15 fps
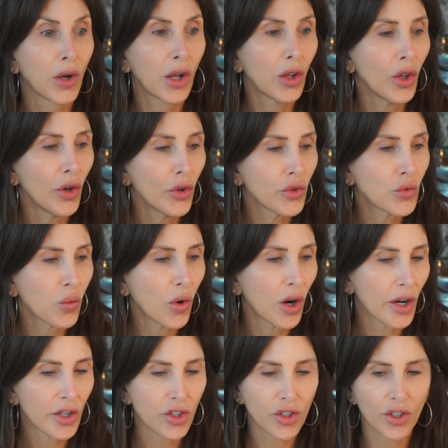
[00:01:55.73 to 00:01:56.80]
clothes
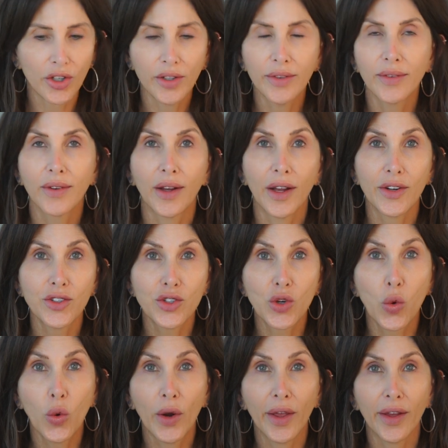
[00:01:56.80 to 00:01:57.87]
washer. I just
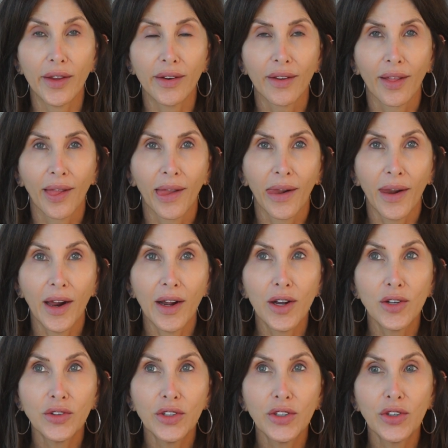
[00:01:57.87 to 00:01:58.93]
quit.
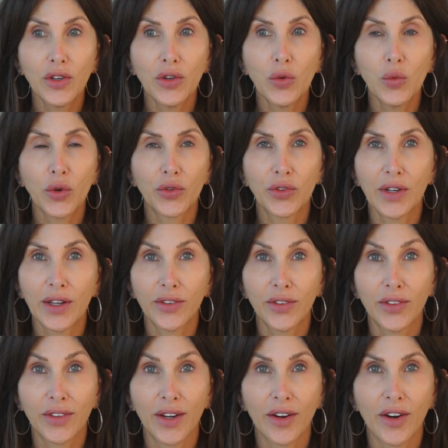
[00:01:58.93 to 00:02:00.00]
I only do what's
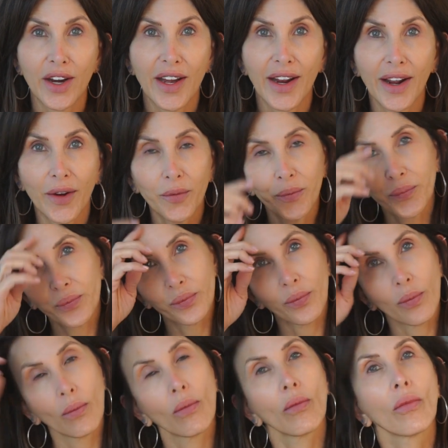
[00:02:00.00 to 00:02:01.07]
necessary now.
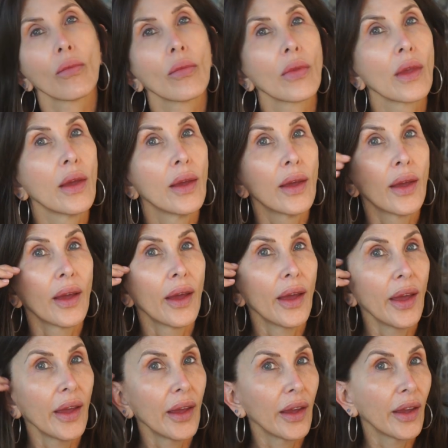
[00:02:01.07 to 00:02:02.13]

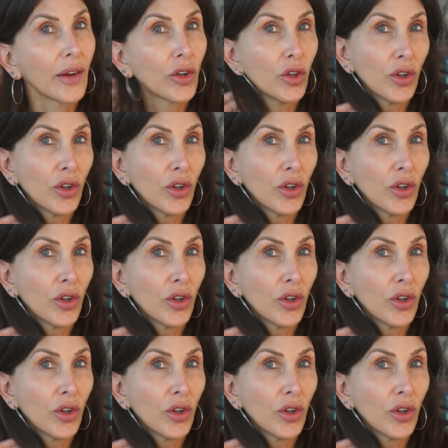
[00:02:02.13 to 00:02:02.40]
And